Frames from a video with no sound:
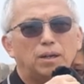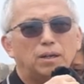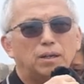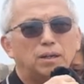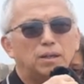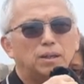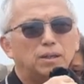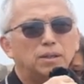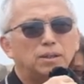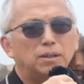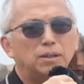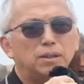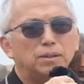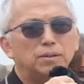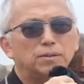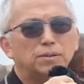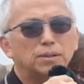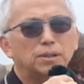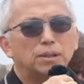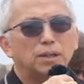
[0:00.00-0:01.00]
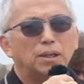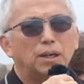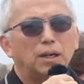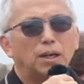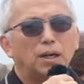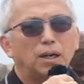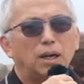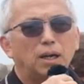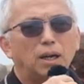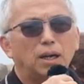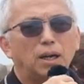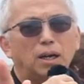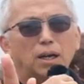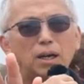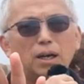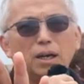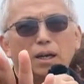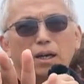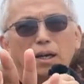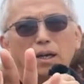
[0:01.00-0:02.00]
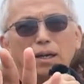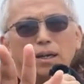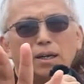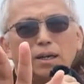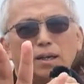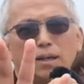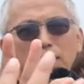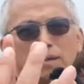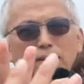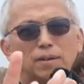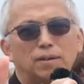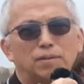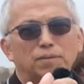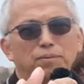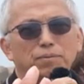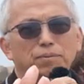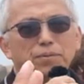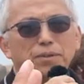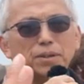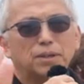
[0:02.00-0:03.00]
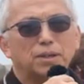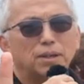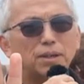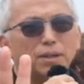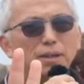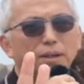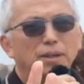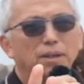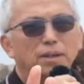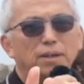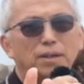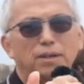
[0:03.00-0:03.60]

This person isn't speaking.